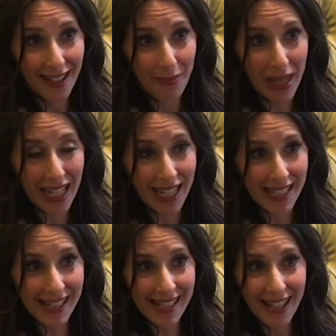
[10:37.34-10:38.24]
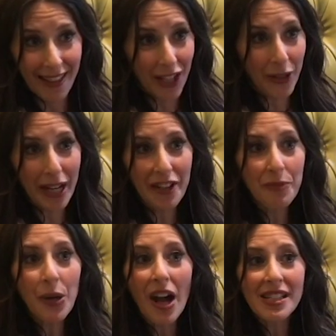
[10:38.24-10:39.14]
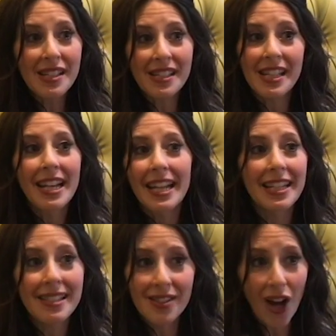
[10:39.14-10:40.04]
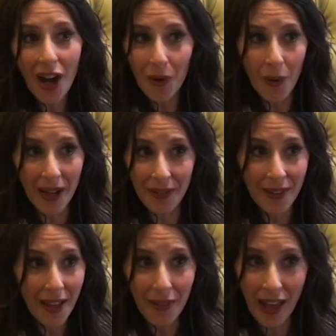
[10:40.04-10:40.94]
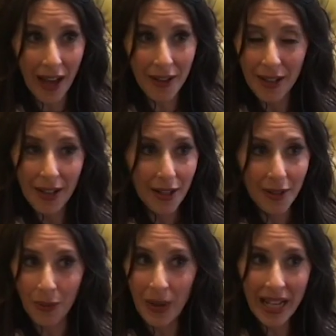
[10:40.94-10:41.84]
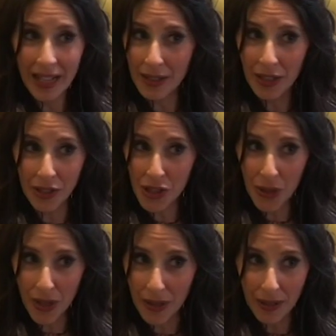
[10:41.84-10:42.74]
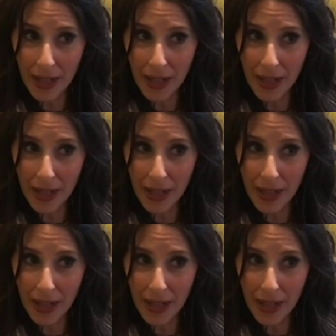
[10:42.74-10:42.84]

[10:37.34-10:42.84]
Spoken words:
Because the creative process is not one that we can control.